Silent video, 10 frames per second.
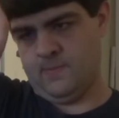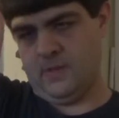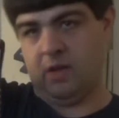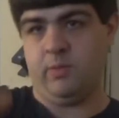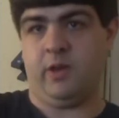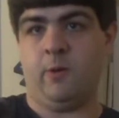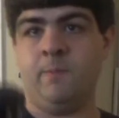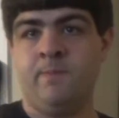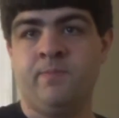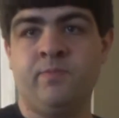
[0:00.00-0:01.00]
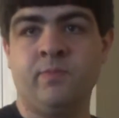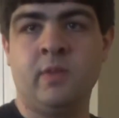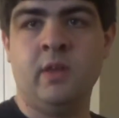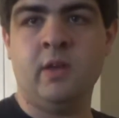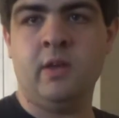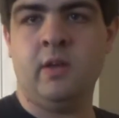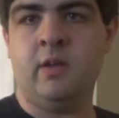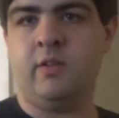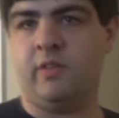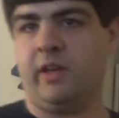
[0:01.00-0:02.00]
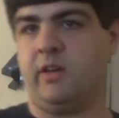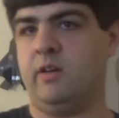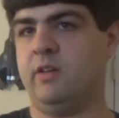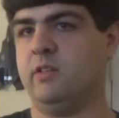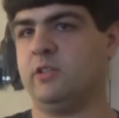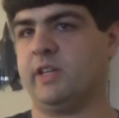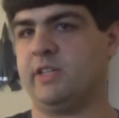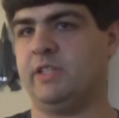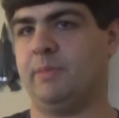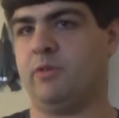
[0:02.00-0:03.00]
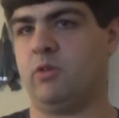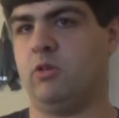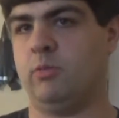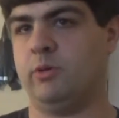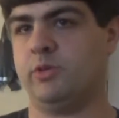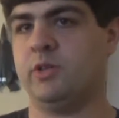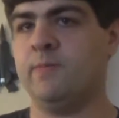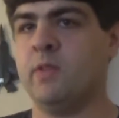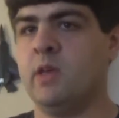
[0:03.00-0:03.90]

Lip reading: There we go. It's like looks like a scepter almost.